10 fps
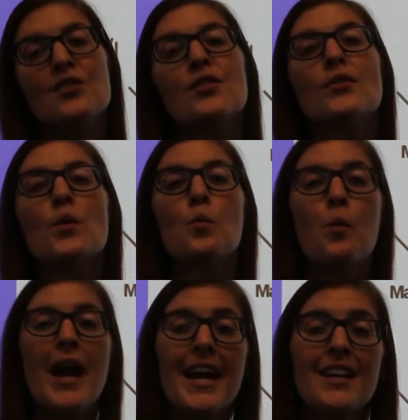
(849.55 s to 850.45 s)
So the
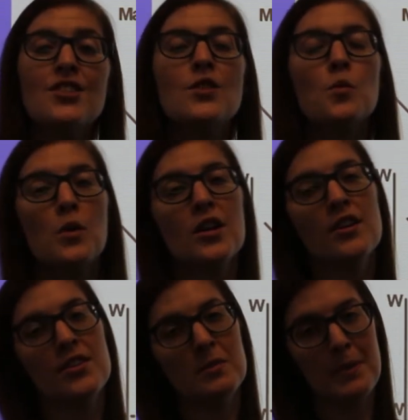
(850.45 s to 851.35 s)
wage the
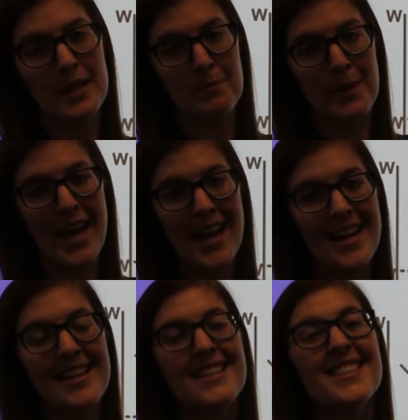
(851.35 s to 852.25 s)
worker is being
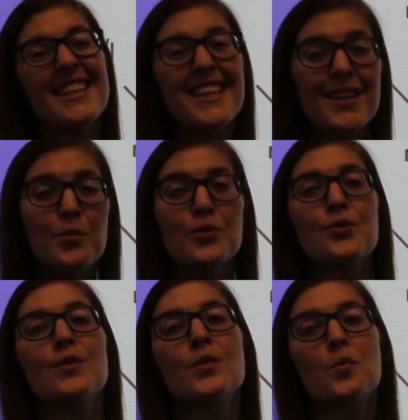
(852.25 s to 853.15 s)
paid is equal
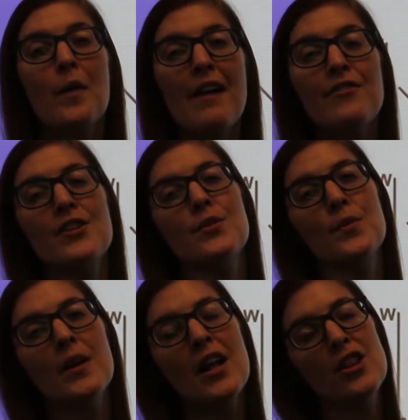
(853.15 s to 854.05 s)
to the
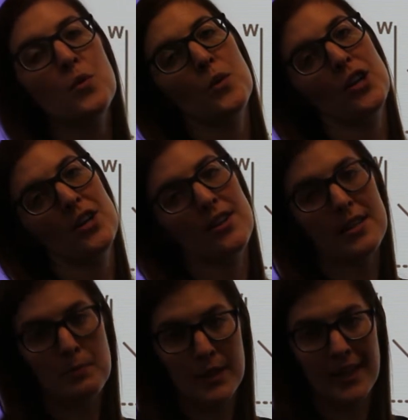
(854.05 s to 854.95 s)
revenue the worker
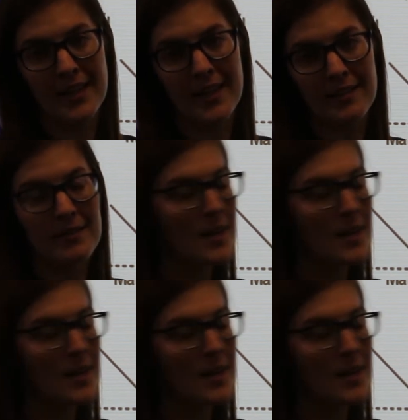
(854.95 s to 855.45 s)
is bringing in.